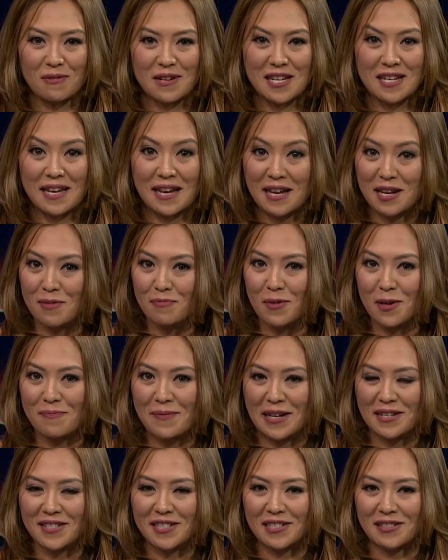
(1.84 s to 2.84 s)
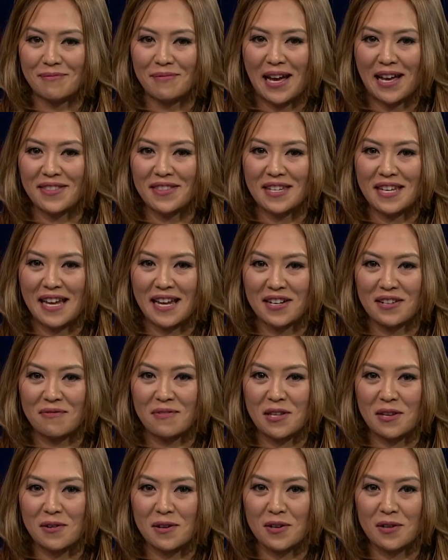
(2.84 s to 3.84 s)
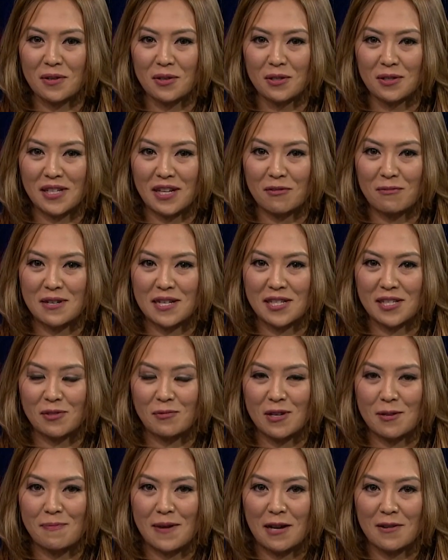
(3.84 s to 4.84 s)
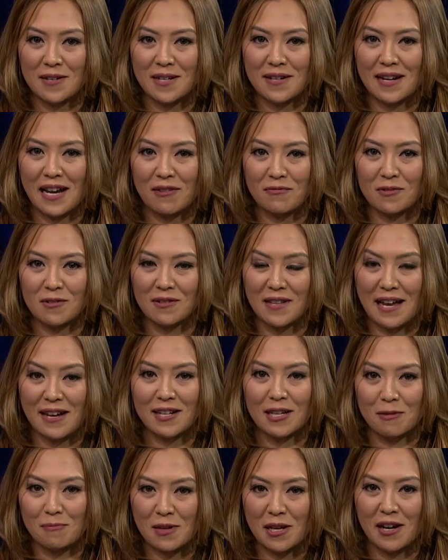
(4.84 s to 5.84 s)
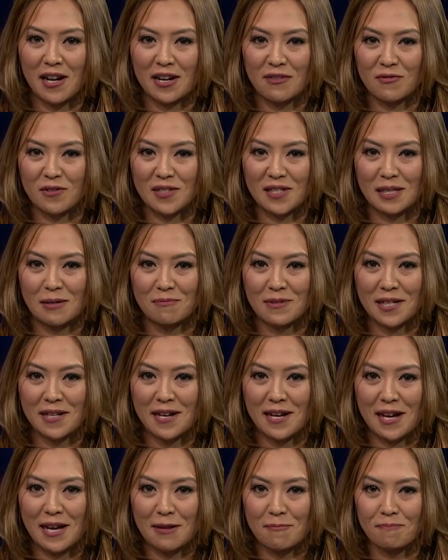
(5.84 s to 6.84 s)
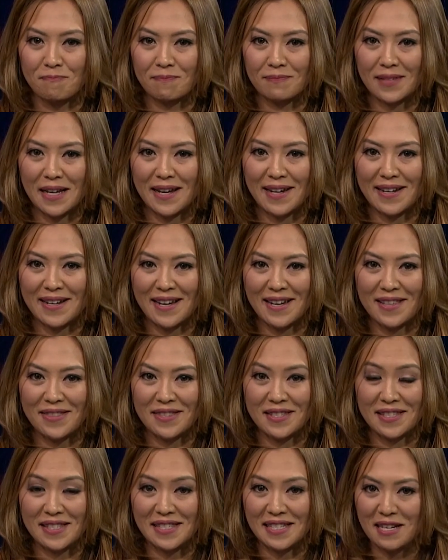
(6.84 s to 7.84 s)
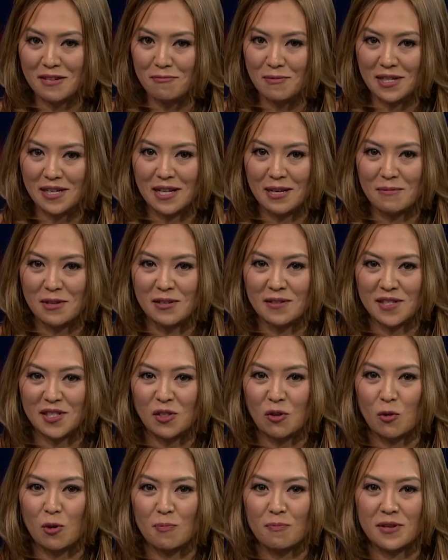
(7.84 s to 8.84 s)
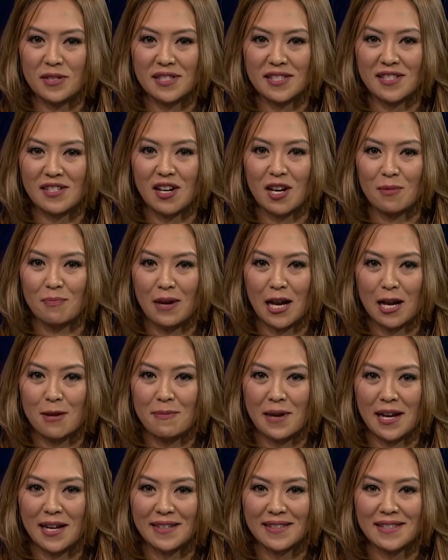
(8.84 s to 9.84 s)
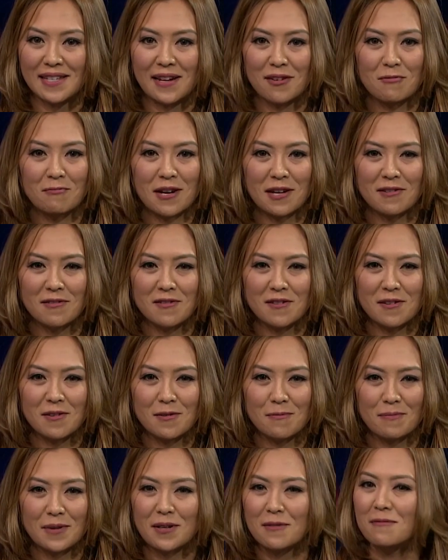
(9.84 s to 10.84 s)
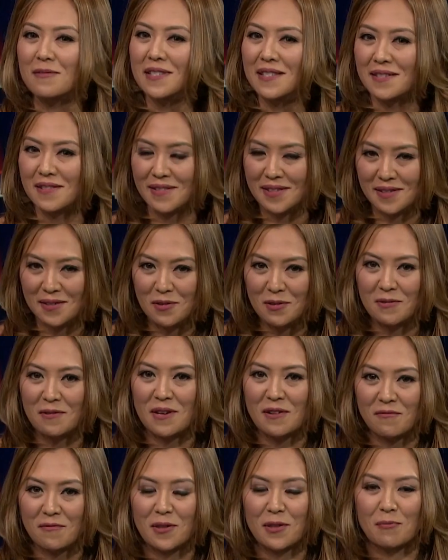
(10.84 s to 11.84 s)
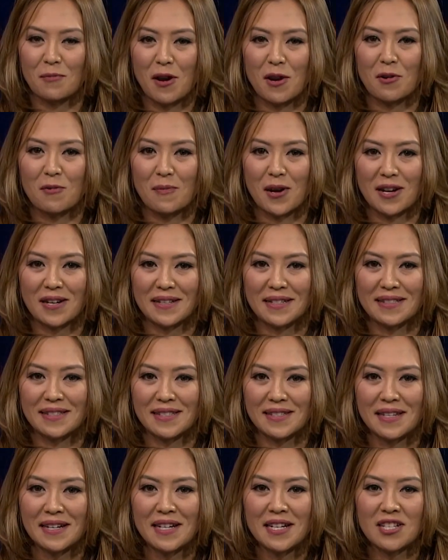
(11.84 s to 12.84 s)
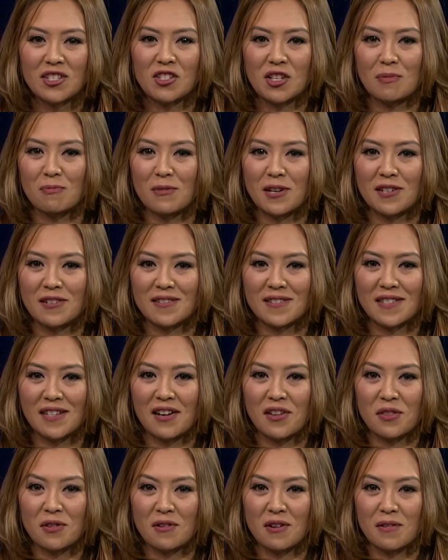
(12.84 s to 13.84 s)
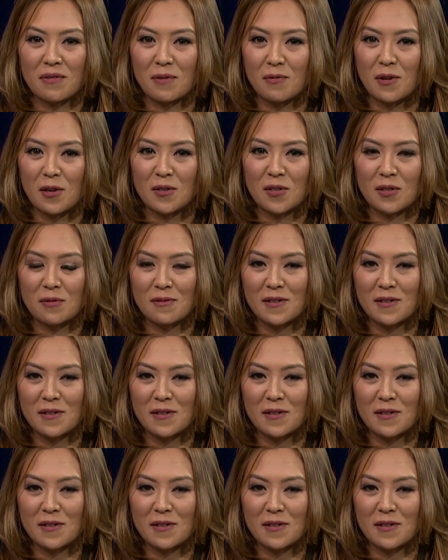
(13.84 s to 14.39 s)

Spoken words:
regain momentum. At the end of the year, gold equities rebounded after lagging behind for some time. And at the same time, U.S. corporate stock buybacks had a record year, but it wasn't so great for the broader markets. Jim Rickards, author of The Road to